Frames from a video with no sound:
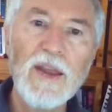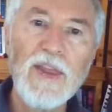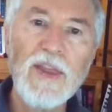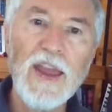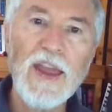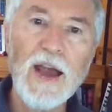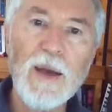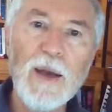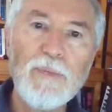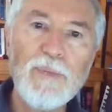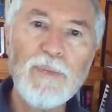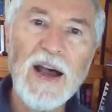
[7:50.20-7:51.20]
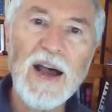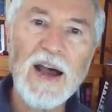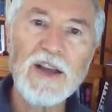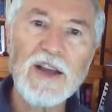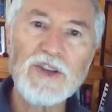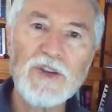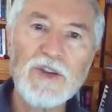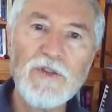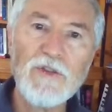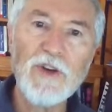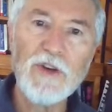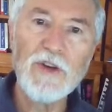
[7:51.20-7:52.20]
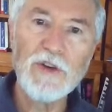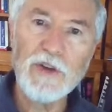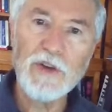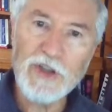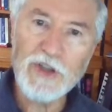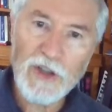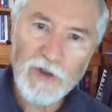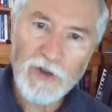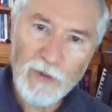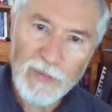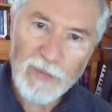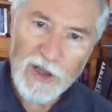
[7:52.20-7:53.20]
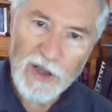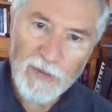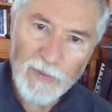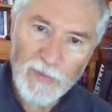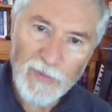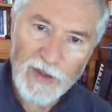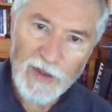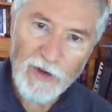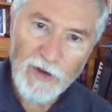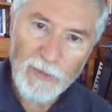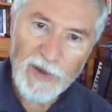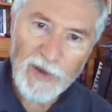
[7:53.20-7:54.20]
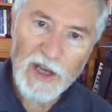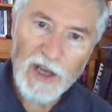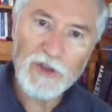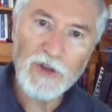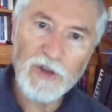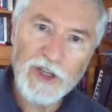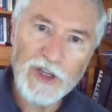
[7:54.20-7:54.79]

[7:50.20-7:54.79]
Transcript: they are past 5 degrees. So they've gone past, or they're